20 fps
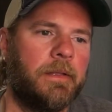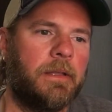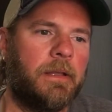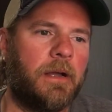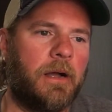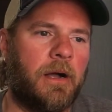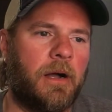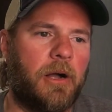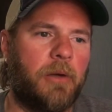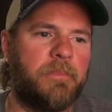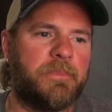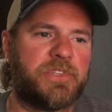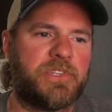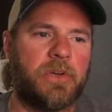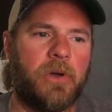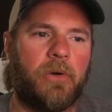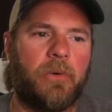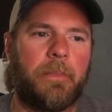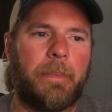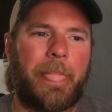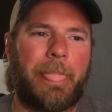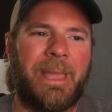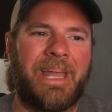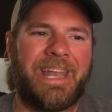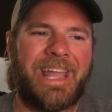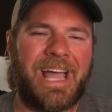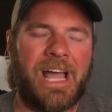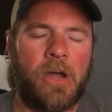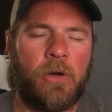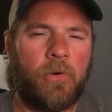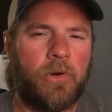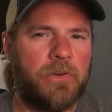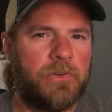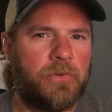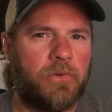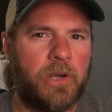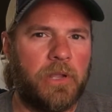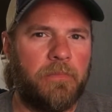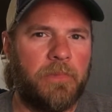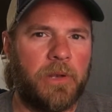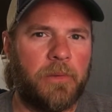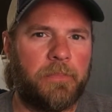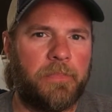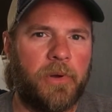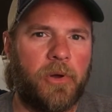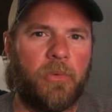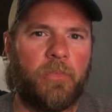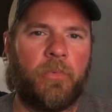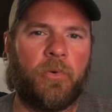Um, so an hour and twenty minute boat